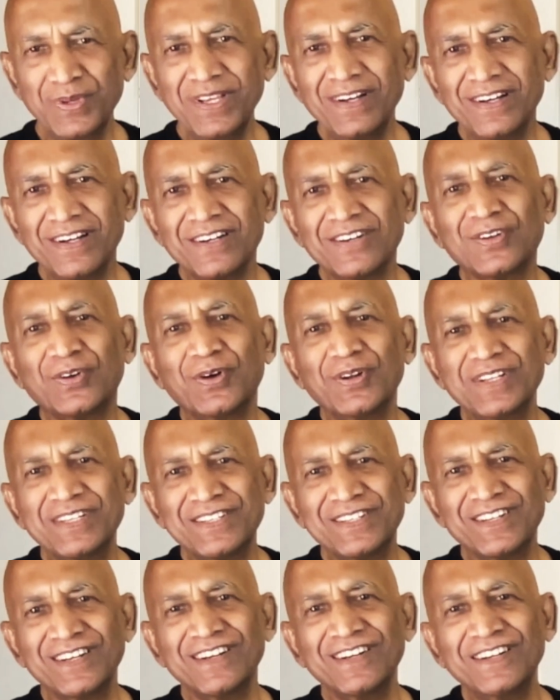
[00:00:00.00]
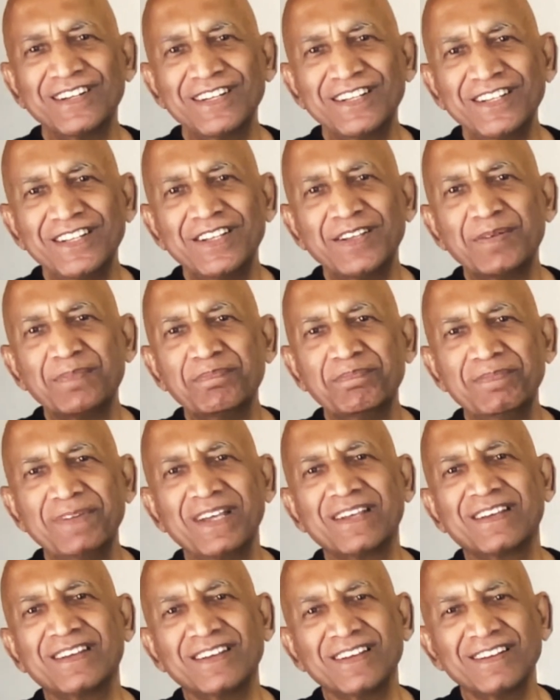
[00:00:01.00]
are constantly
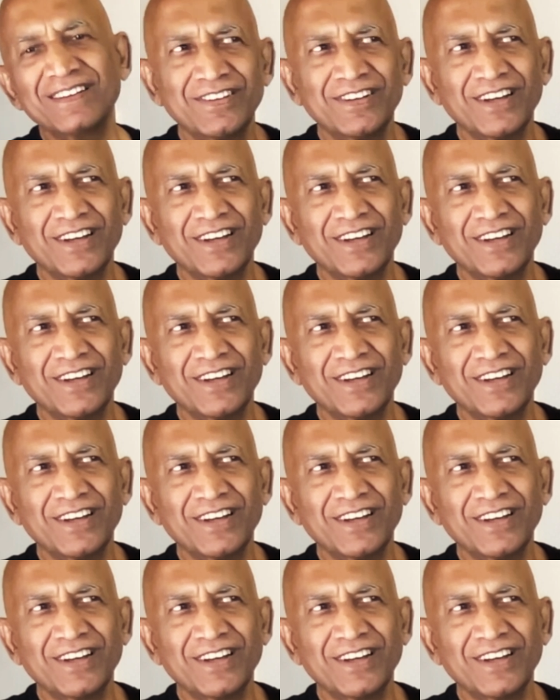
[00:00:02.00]
making